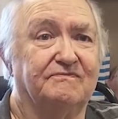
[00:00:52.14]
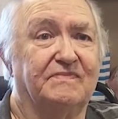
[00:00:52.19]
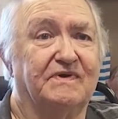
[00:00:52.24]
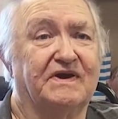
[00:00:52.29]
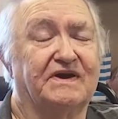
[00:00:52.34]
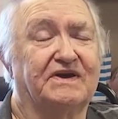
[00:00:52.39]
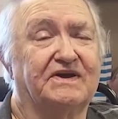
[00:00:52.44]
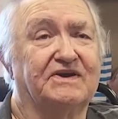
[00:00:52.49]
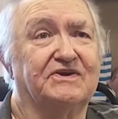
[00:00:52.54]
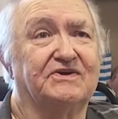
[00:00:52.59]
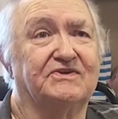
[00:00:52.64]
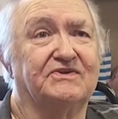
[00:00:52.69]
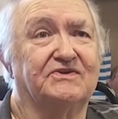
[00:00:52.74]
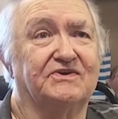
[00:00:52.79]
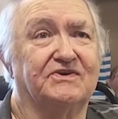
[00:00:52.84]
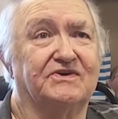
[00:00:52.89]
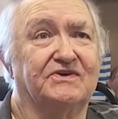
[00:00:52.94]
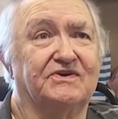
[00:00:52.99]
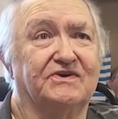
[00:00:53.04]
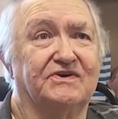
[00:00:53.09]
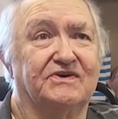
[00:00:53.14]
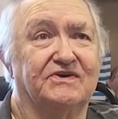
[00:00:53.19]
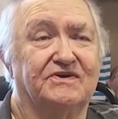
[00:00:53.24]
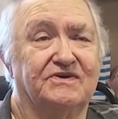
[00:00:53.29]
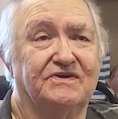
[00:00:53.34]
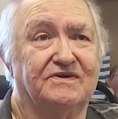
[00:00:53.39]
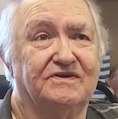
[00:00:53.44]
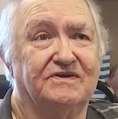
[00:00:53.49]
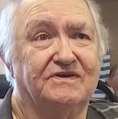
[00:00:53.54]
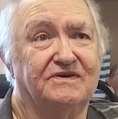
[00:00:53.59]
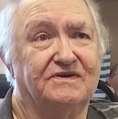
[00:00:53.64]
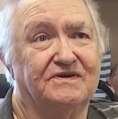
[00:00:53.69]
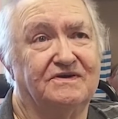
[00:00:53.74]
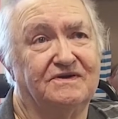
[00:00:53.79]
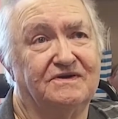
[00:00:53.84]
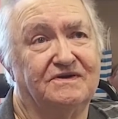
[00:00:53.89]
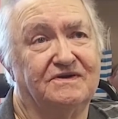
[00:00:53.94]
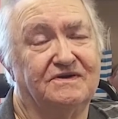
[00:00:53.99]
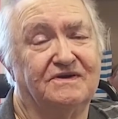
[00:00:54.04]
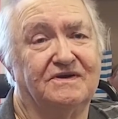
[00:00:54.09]
back in uh,
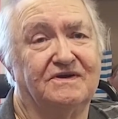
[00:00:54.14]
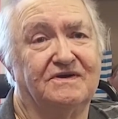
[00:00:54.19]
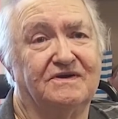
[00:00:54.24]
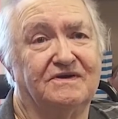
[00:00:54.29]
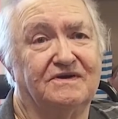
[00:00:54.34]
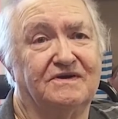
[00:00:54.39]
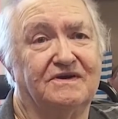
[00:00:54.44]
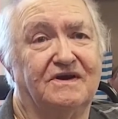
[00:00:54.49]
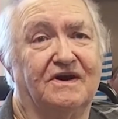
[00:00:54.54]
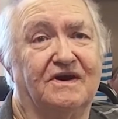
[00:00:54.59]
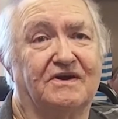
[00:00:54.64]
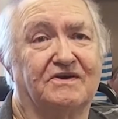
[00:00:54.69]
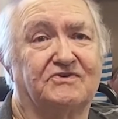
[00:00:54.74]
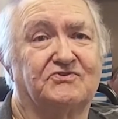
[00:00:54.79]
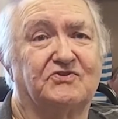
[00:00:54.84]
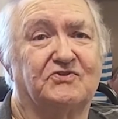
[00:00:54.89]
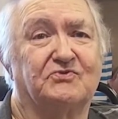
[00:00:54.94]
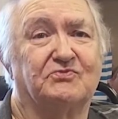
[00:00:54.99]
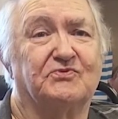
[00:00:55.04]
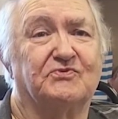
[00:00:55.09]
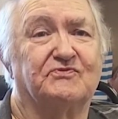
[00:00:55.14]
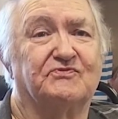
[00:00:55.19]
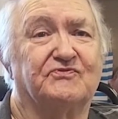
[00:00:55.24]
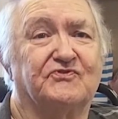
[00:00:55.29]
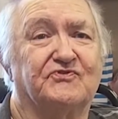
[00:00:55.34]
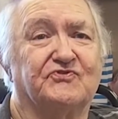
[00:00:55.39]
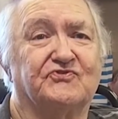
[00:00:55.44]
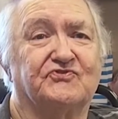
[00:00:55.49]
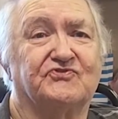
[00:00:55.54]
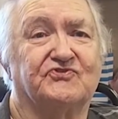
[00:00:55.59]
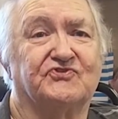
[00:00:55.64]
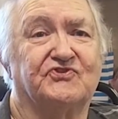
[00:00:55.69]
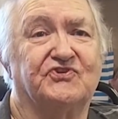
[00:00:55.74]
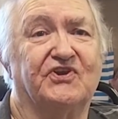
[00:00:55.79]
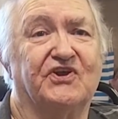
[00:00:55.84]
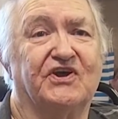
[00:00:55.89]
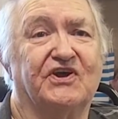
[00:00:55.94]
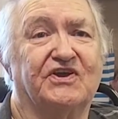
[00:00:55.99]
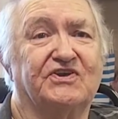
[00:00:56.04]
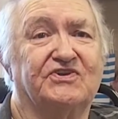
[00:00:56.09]
October 1st,
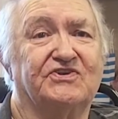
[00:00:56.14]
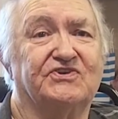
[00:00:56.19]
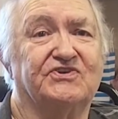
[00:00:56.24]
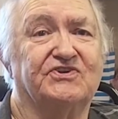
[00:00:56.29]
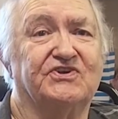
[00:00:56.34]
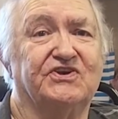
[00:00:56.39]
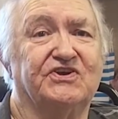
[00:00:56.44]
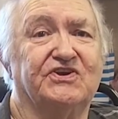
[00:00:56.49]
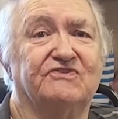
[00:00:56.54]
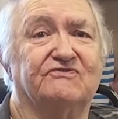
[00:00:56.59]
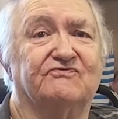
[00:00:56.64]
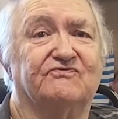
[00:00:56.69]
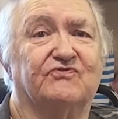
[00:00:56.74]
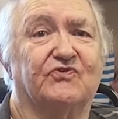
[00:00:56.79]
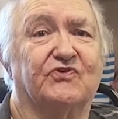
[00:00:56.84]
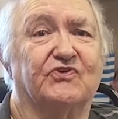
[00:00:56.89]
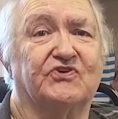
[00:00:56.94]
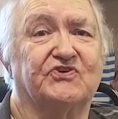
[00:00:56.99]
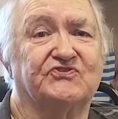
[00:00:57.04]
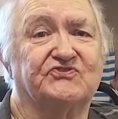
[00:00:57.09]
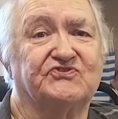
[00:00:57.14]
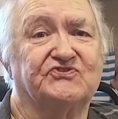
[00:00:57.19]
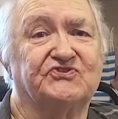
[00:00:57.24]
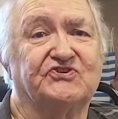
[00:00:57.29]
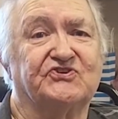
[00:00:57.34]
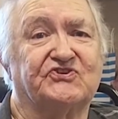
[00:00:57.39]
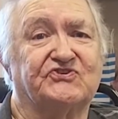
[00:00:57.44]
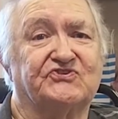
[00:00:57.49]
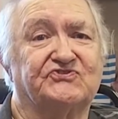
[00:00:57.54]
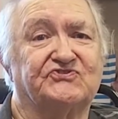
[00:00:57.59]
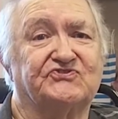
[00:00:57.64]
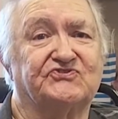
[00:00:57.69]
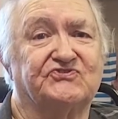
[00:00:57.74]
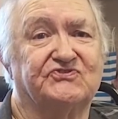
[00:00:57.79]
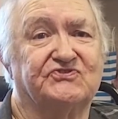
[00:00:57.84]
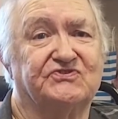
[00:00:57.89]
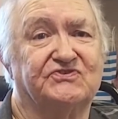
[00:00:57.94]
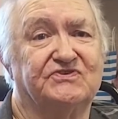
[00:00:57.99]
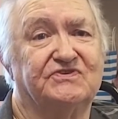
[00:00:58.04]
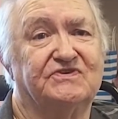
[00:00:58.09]
1946.
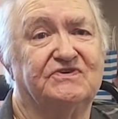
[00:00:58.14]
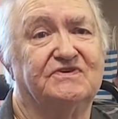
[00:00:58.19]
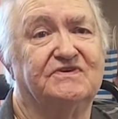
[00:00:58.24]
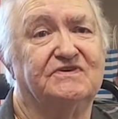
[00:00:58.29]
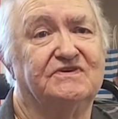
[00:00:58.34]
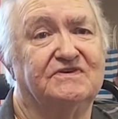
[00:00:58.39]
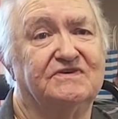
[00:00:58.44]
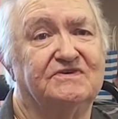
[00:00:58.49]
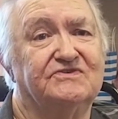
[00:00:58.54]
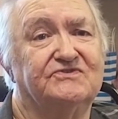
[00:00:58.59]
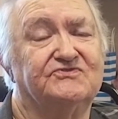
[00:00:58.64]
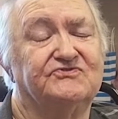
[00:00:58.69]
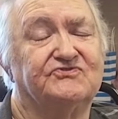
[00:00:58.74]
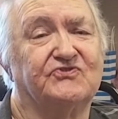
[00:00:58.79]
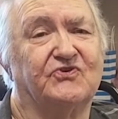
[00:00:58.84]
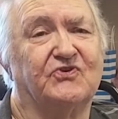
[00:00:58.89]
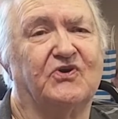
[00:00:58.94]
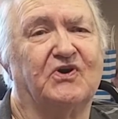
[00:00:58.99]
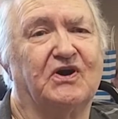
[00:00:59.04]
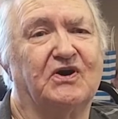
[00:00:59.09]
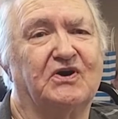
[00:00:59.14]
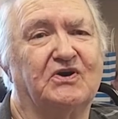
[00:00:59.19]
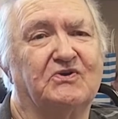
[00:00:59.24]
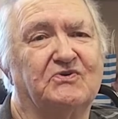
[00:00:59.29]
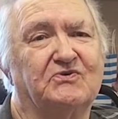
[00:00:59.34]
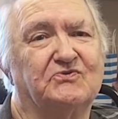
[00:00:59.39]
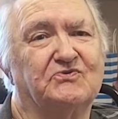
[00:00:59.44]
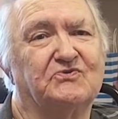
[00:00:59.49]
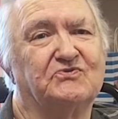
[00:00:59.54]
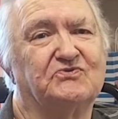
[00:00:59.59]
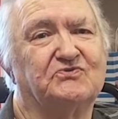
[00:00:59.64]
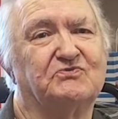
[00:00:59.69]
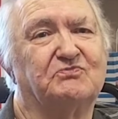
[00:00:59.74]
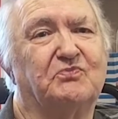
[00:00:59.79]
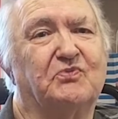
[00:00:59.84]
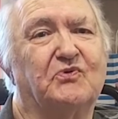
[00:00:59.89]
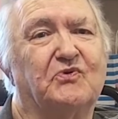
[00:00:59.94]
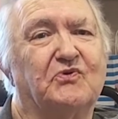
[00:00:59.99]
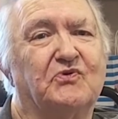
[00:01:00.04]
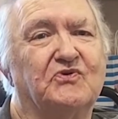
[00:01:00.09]
So I was
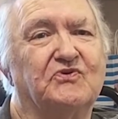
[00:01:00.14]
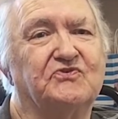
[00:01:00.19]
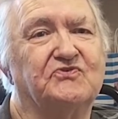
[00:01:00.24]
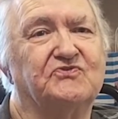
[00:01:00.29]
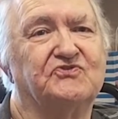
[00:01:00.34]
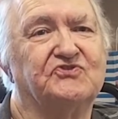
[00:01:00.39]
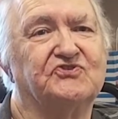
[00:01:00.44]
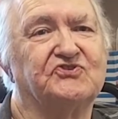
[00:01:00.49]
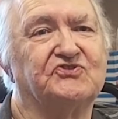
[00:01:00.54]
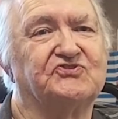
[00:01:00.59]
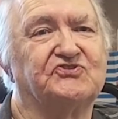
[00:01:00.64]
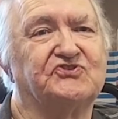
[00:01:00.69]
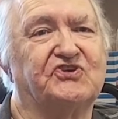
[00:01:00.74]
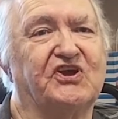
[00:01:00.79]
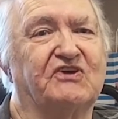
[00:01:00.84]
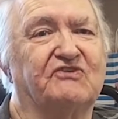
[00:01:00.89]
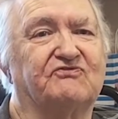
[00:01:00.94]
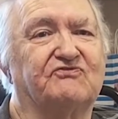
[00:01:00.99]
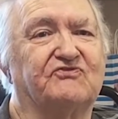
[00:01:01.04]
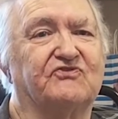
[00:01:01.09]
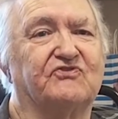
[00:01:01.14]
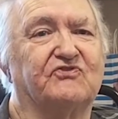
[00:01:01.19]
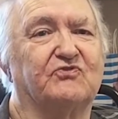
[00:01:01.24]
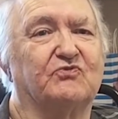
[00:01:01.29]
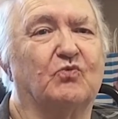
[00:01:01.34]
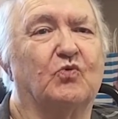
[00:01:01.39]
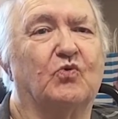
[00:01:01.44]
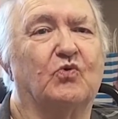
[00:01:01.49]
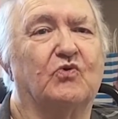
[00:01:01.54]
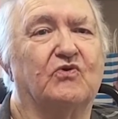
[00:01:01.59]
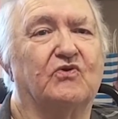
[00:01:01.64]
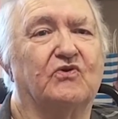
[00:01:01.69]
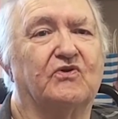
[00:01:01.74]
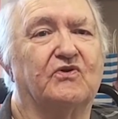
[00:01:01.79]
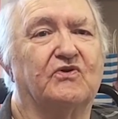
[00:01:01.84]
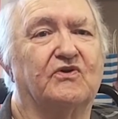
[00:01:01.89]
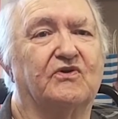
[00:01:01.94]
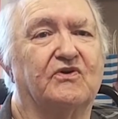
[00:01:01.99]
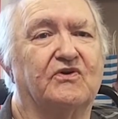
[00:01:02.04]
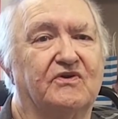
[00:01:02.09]
born just after the
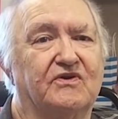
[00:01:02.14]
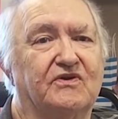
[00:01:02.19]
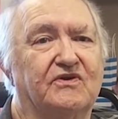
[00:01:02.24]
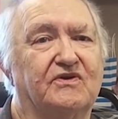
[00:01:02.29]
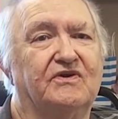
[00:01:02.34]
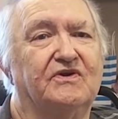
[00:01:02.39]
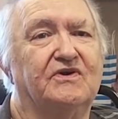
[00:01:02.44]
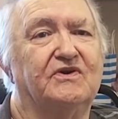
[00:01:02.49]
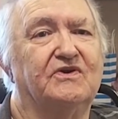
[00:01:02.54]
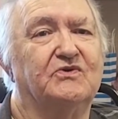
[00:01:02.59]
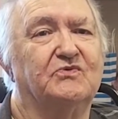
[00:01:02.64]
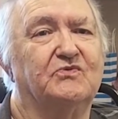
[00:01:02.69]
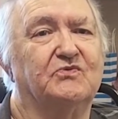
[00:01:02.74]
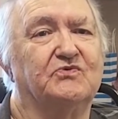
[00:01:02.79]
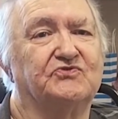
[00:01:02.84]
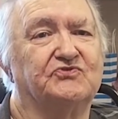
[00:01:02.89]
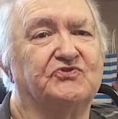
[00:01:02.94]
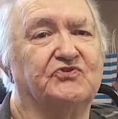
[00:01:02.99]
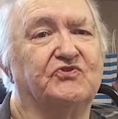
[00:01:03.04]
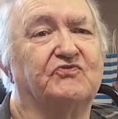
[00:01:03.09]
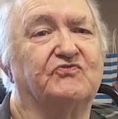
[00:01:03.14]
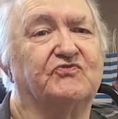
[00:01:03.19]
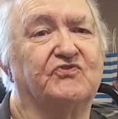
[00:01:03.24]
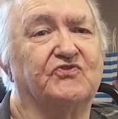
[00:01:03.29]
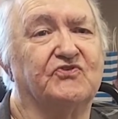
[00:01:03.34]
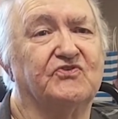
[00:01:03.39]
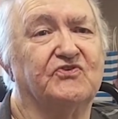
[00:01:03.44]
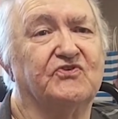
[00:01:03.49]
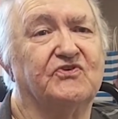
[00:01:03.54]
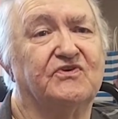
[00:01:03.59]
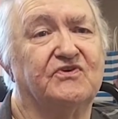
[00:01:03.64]
war was over.